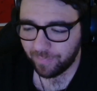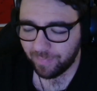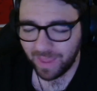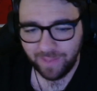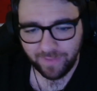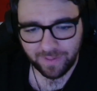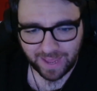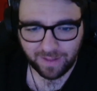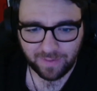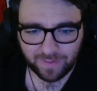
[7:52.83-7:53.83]
in the
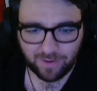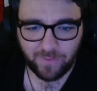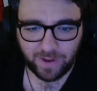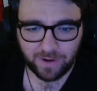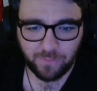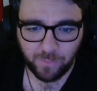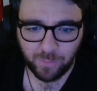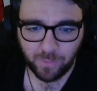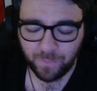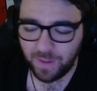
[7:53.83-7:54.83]
second tier of English
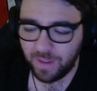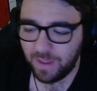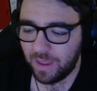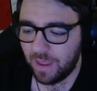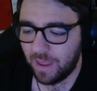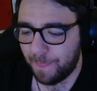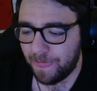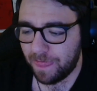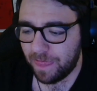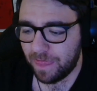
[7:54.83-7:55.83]
football?
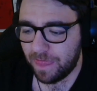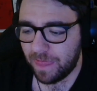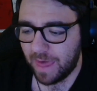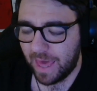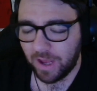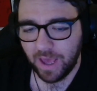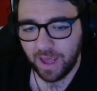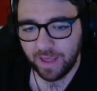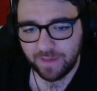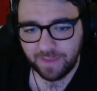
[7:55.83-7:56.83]
And
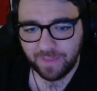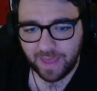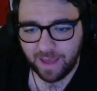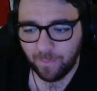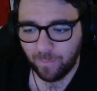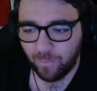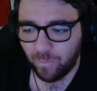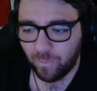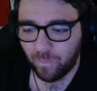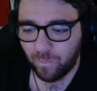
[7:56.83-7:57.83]
I say that
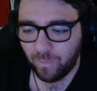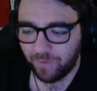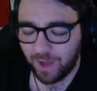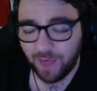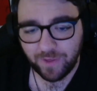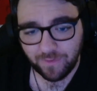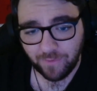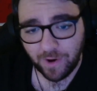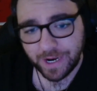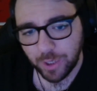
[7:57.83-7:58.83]
with love. It's a
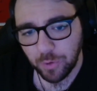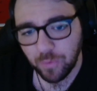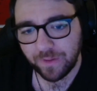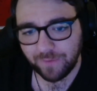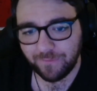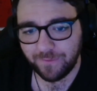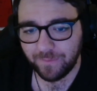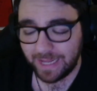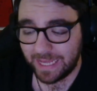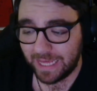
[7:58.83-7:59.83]
very lucrative
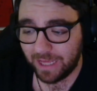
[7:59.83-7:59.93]
league. It's